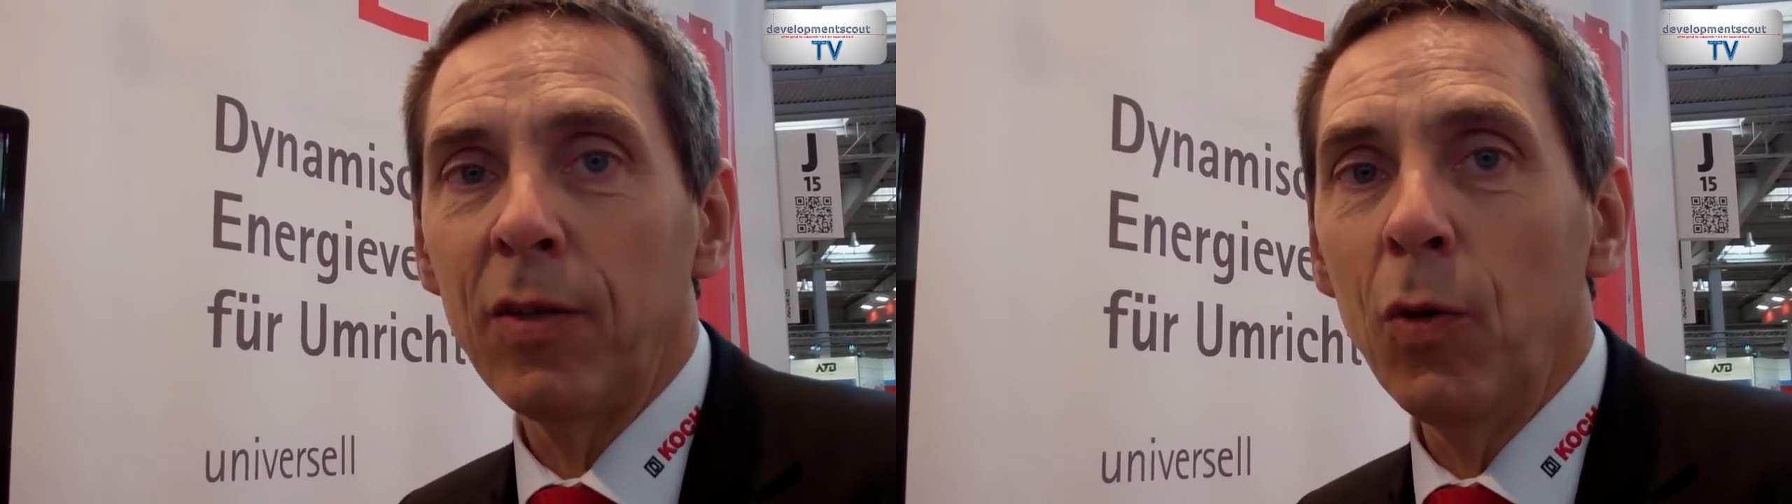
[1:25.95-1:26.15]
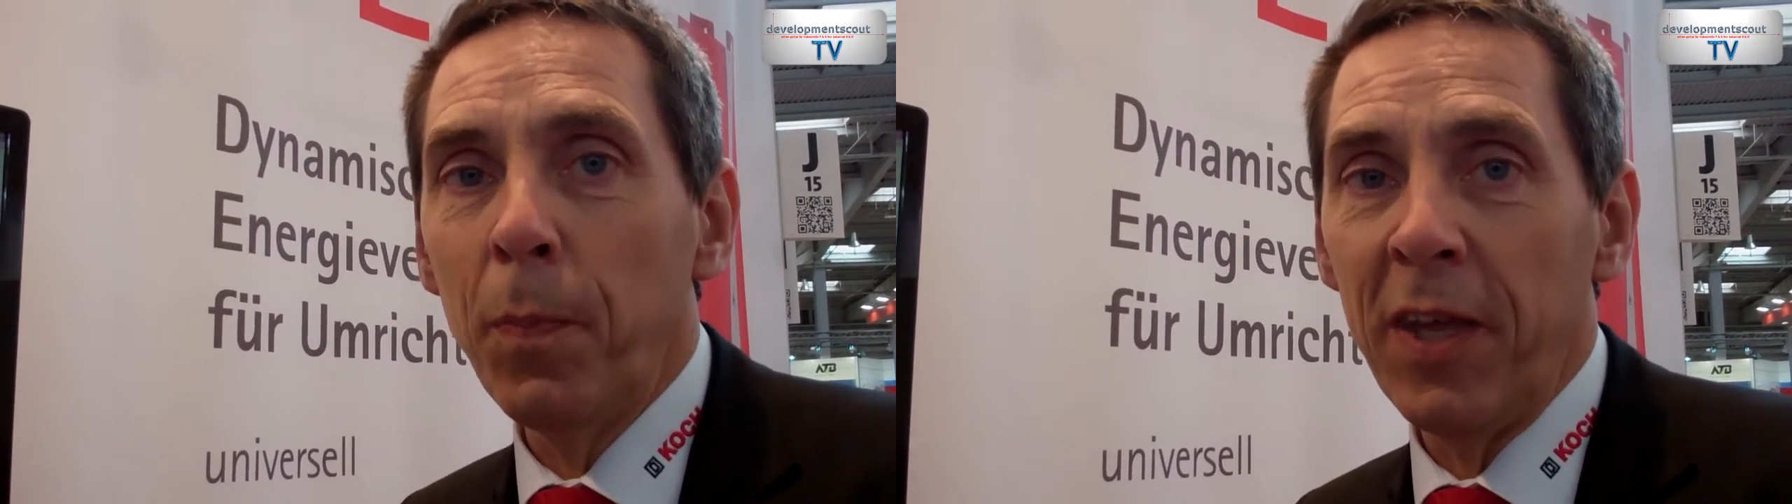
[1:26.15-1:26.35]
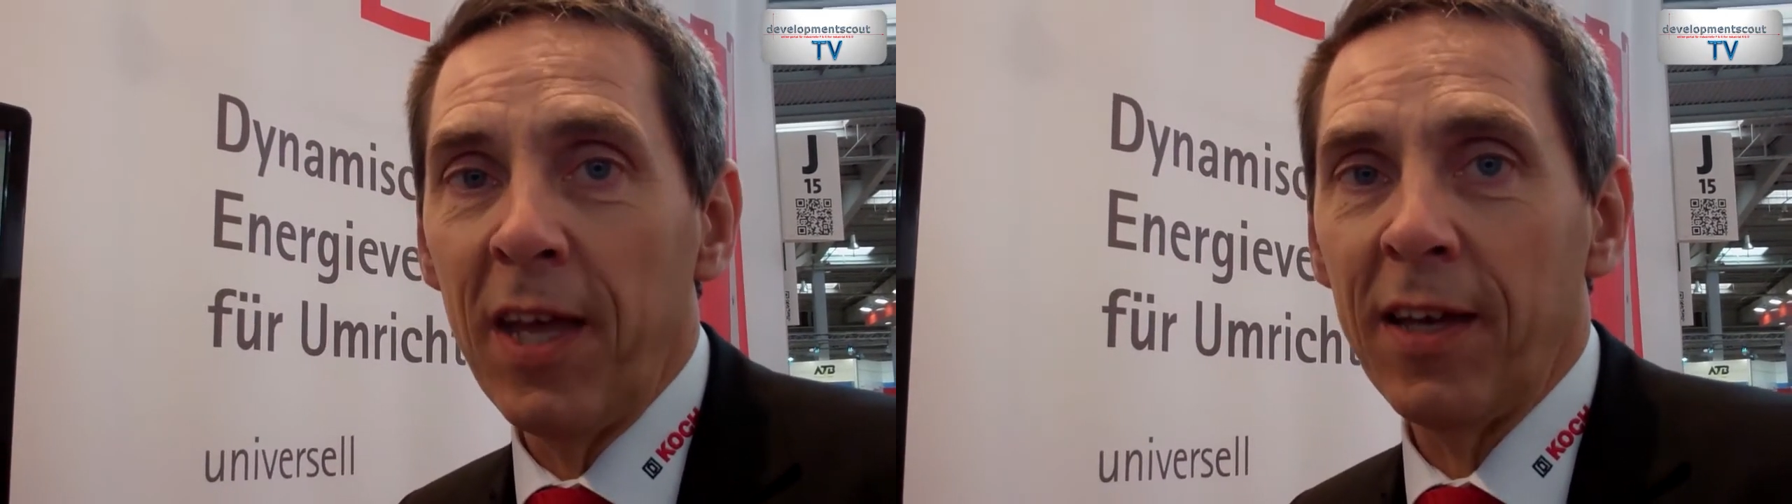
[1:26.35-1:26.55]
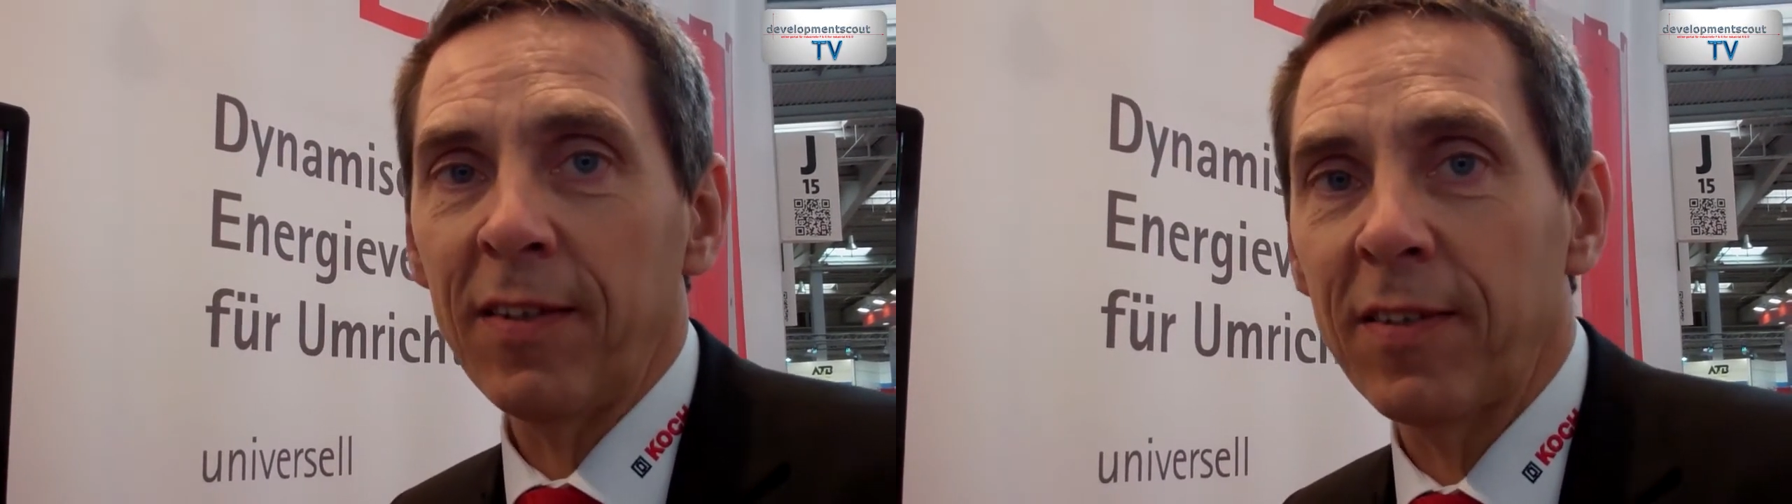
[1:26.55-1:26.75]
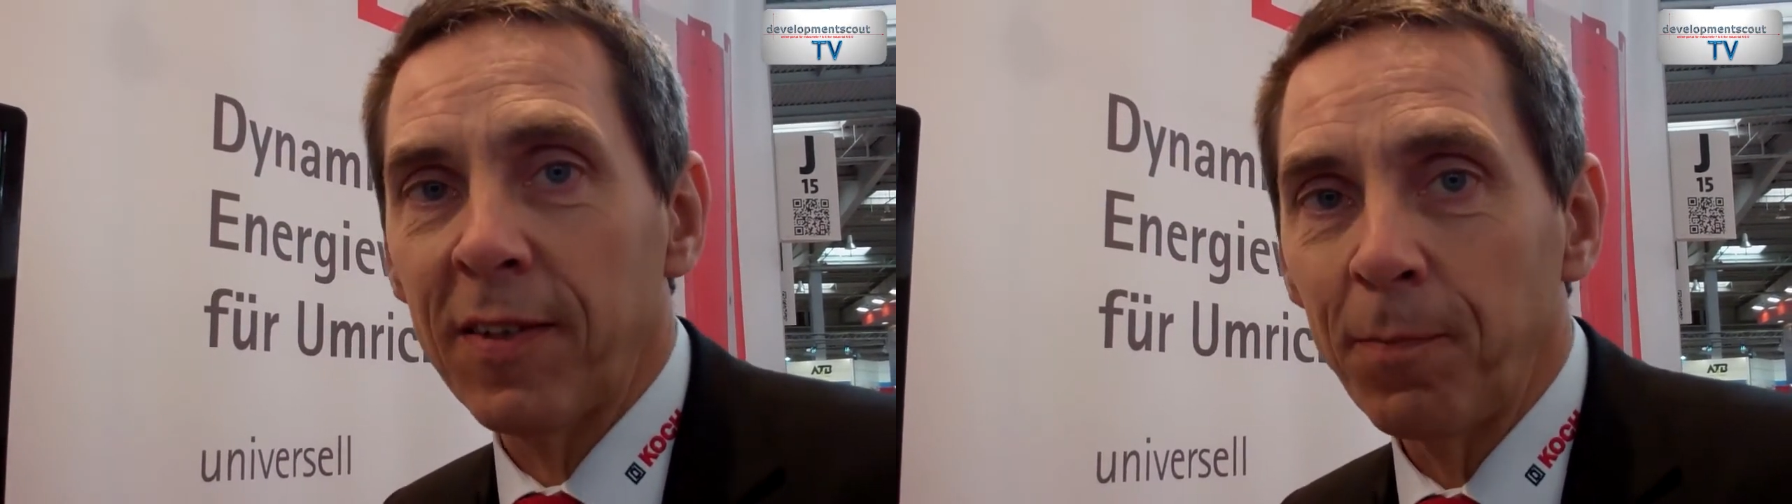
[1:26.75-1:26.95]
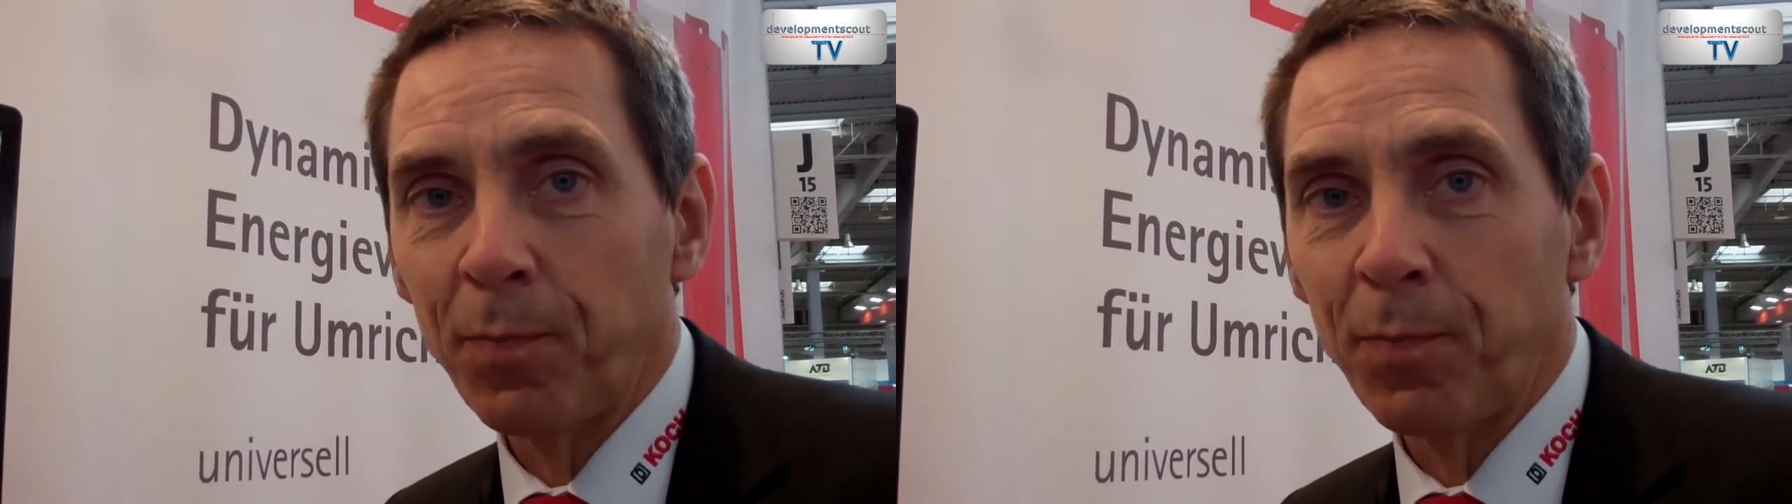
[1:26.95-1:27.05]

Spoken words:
UPS.